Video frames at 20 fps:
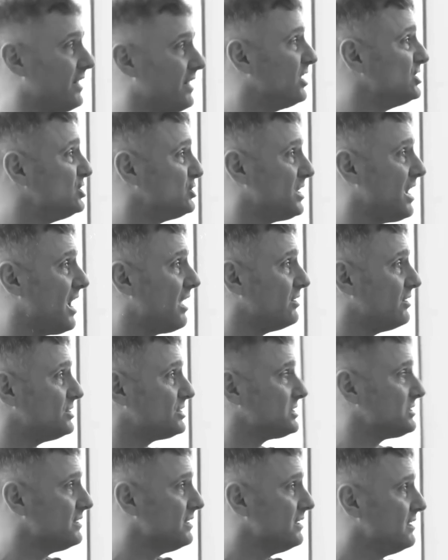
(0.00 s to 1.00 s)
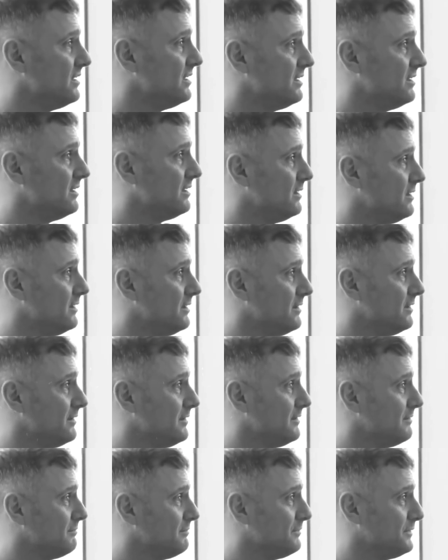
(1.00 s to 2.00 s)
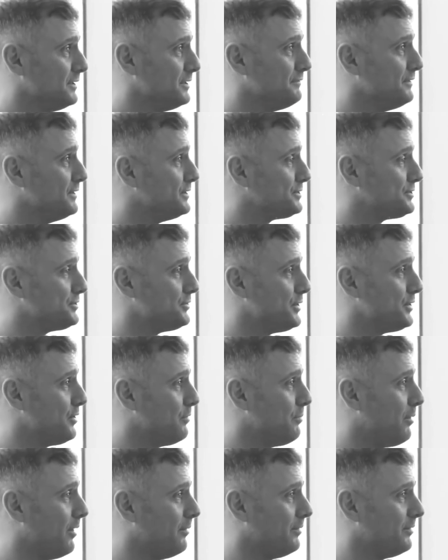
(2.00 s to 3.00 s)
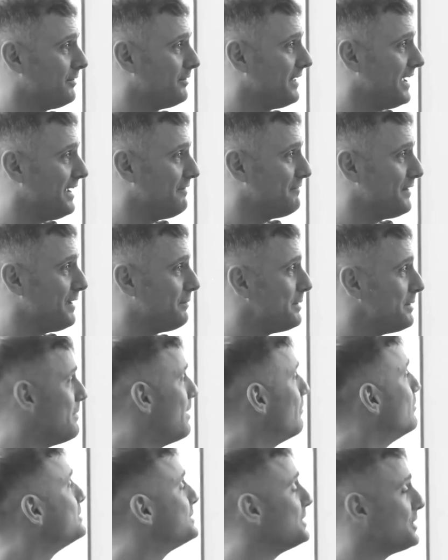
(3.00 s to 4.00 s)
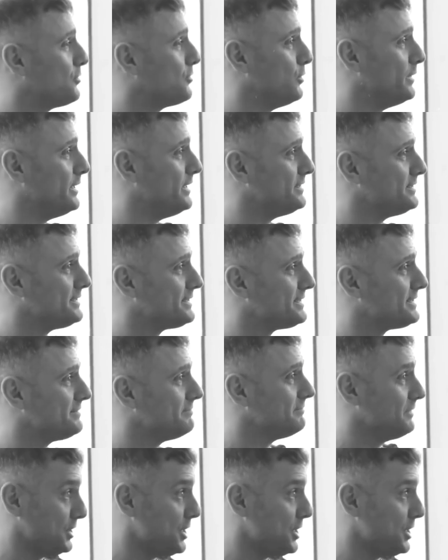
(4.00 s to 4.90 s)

they had $100, lived in a studio apartment with 8 family members in Queens,